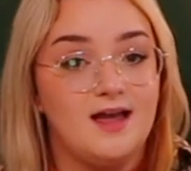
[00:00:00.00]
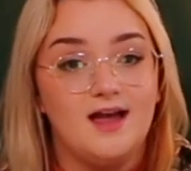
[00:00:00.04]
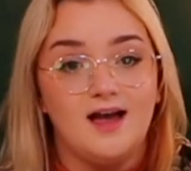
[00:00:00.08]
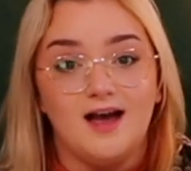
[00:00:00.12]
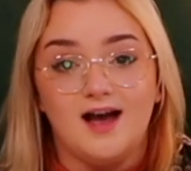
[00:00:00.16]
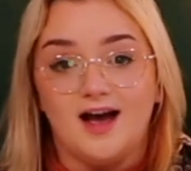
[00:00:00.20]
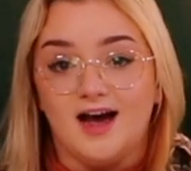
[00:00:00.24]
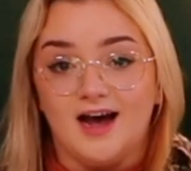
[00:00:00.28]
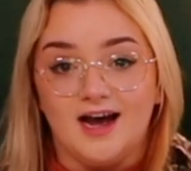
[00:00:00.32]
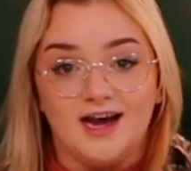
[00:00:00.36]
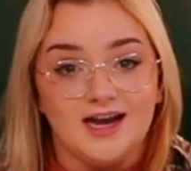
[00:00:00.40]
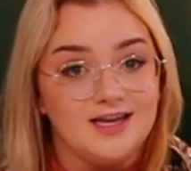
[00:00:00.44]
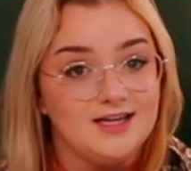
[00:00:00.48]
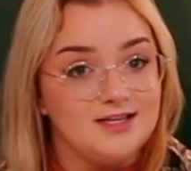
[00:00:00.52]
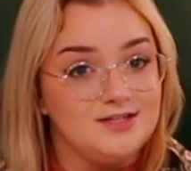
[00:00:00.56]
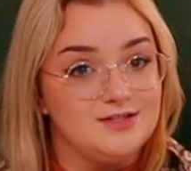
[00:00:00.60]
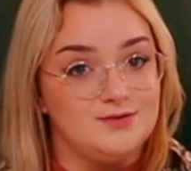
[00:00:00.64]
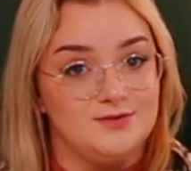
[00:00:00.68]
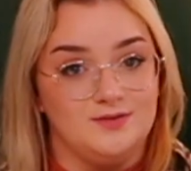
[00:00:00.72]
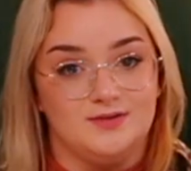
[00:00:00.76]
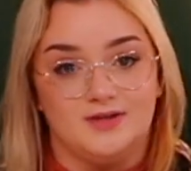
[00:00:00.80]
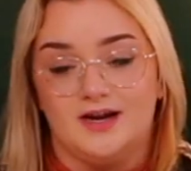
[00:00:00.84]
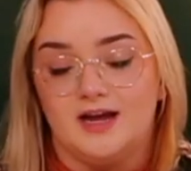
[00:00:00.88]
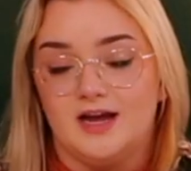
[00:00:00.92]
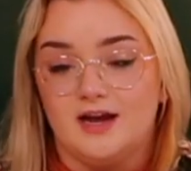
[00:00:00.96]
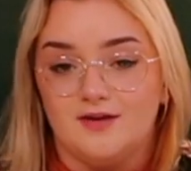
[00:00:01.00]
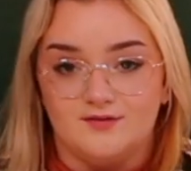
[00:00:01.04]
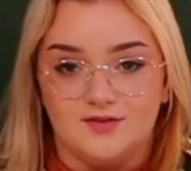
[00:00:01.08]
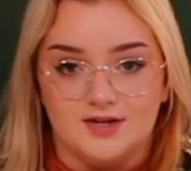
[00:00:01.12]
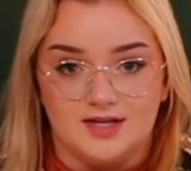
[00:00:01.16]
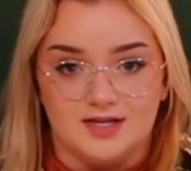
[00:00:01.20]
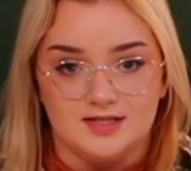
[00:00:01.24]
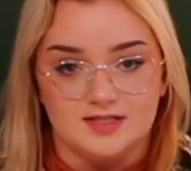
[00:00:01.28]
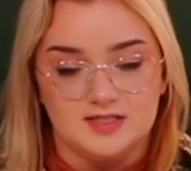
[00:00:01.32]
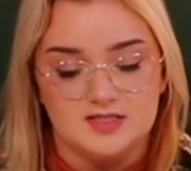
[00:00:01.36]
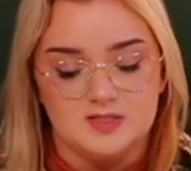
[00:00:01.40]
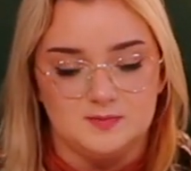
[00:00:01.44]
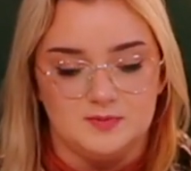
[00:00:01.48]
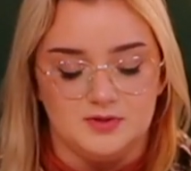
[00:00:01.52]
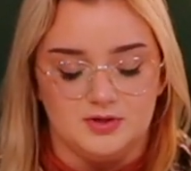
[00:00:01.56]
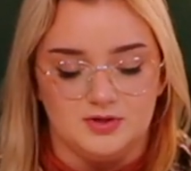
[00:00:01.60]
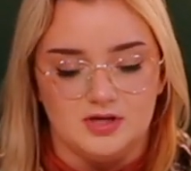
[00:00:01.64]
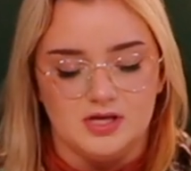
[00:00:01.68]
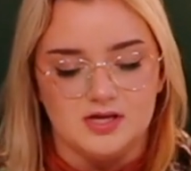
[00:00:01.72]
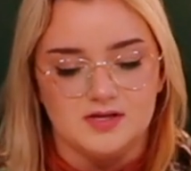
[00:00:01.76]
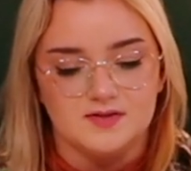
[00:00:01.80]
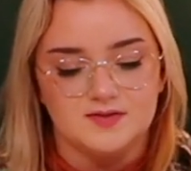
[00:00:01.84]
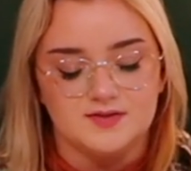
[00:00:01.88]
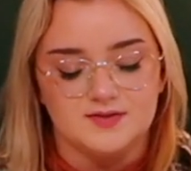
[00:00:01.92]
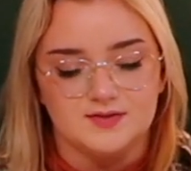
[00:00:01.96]
I do not have that
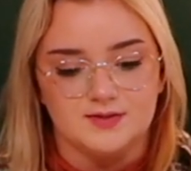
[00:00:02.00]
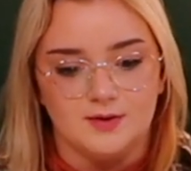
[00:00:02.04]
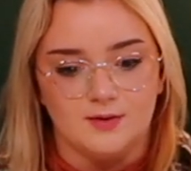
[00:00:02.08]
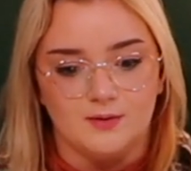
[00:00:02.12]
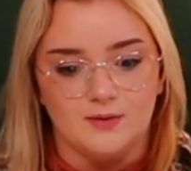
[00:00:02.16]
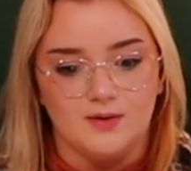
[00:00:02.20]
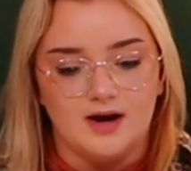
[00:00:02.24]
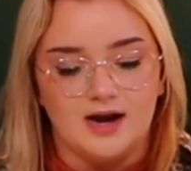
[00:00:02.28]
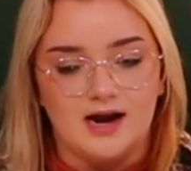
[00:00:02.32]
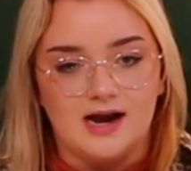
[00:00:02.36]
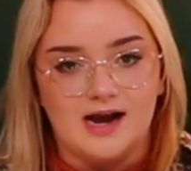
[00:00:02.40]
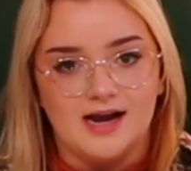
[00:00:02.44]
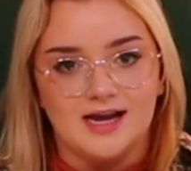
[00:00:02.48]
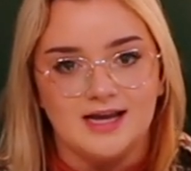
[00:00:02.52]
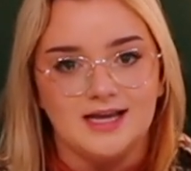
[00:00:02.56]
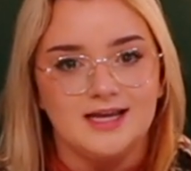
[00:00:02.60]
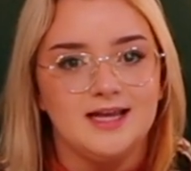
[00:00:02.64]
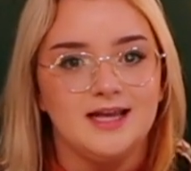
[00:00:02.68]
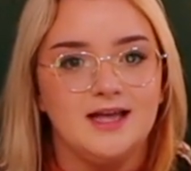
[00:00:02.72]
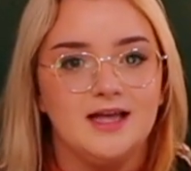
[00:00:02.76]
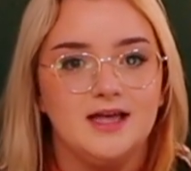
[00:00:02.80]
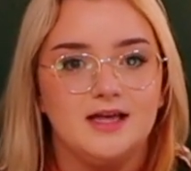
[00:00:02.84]
experience, so I